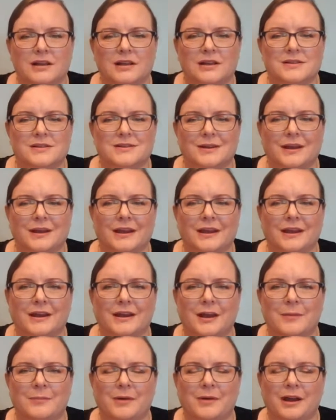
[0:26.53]
So here
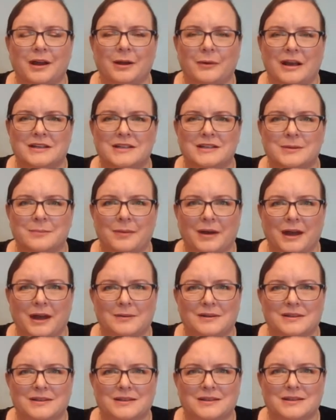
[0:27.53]
in my awaiting
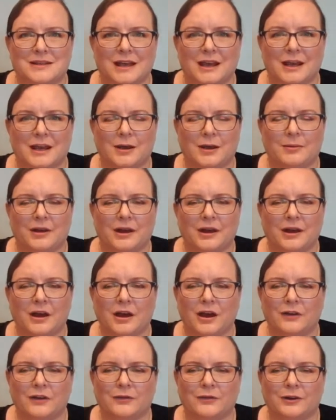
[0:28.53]
payments tab,
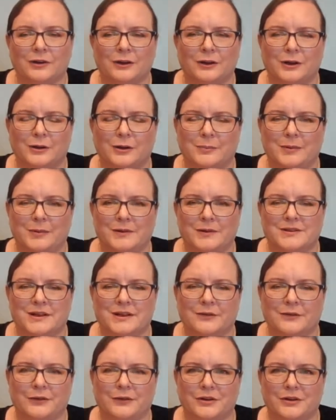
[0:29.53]
I've got a lot of bills that
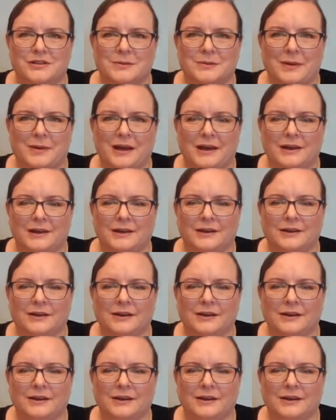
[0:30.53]
I've got to pay.